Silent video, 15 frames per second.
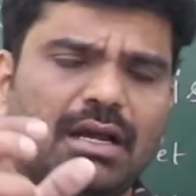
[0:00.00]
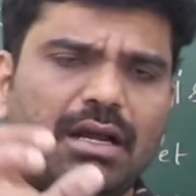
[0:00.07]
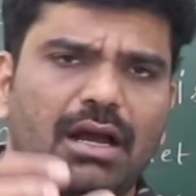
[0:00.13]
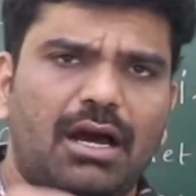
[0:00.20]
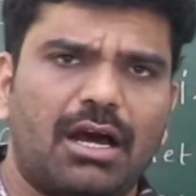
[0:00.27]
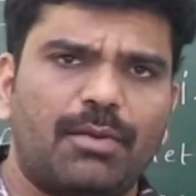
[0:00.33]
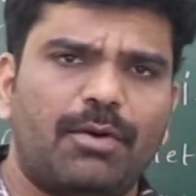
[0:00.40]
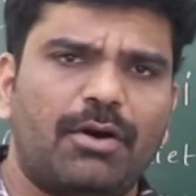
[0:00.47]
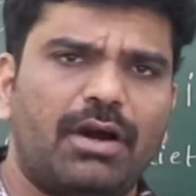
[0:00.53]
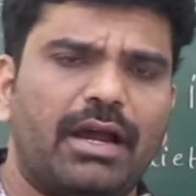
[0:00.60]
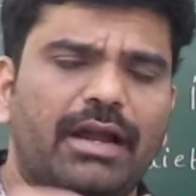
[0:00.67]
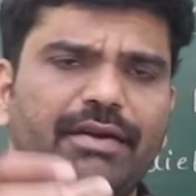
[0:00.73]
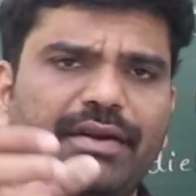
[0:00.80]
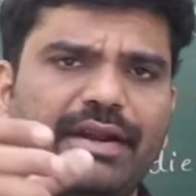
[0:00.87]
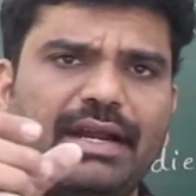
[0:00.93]

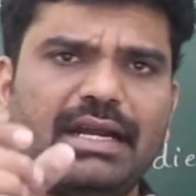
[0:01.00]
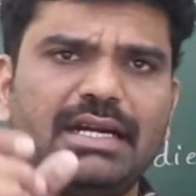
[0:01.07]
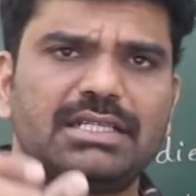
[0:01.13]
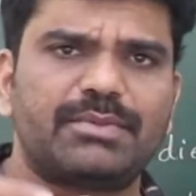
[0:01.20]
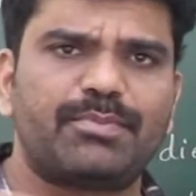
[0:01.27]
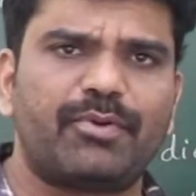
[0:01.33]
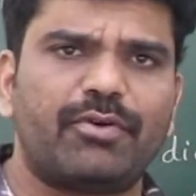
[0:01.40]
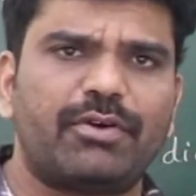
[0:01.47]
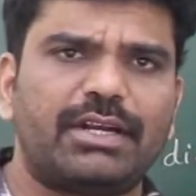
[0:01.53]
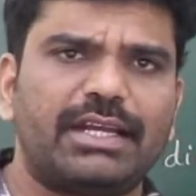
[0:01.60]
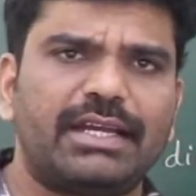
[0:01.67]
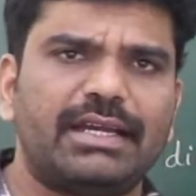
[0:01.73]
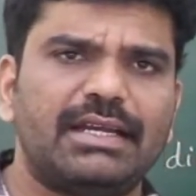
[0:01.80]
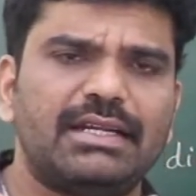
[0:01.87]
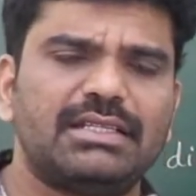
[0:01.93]
carbohydrates,
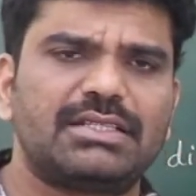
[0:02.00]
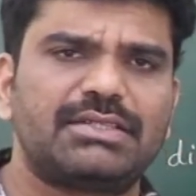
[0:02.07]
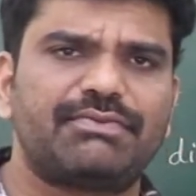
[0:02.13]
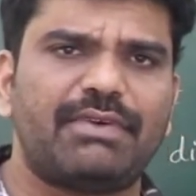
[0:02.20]
proteins,